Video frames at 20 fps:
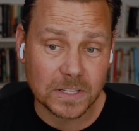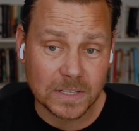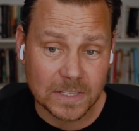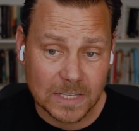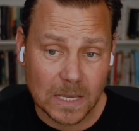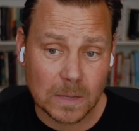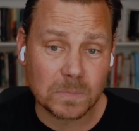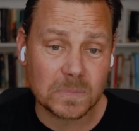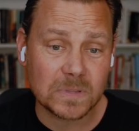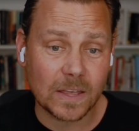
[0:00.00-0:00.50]
It
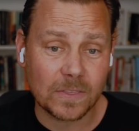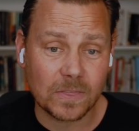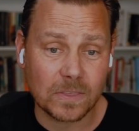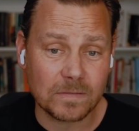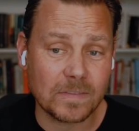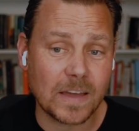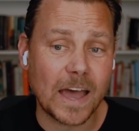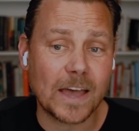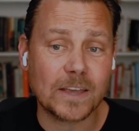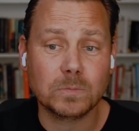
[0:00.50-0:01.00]
seems that the
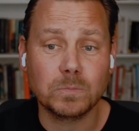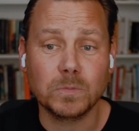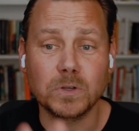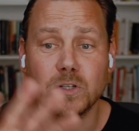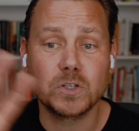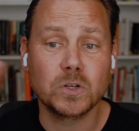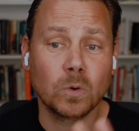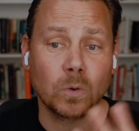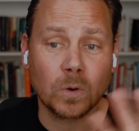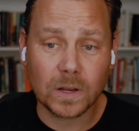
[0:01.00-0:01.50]
vast
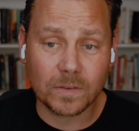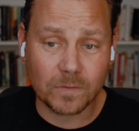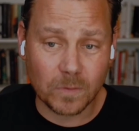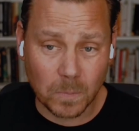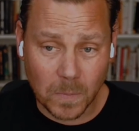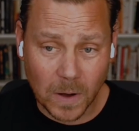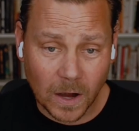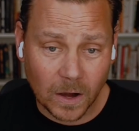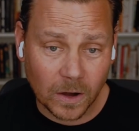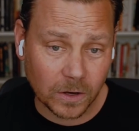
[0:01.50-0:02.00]
majority of
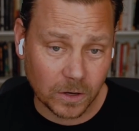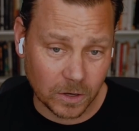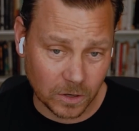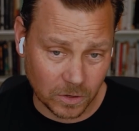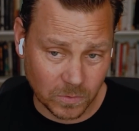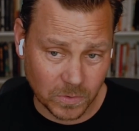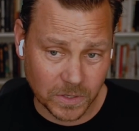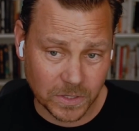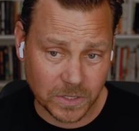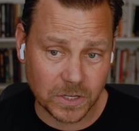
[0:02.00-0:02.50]

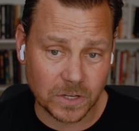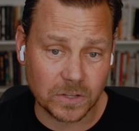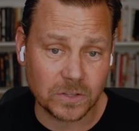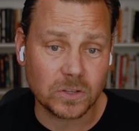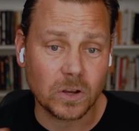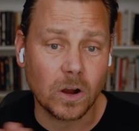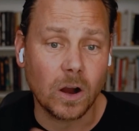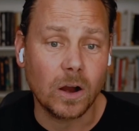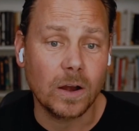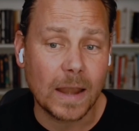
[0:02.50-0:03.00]
American Christians
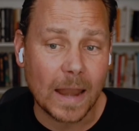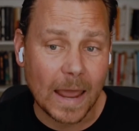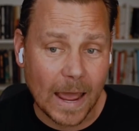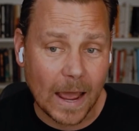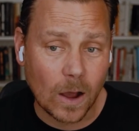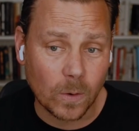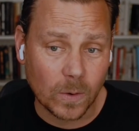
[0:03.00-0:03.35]
are now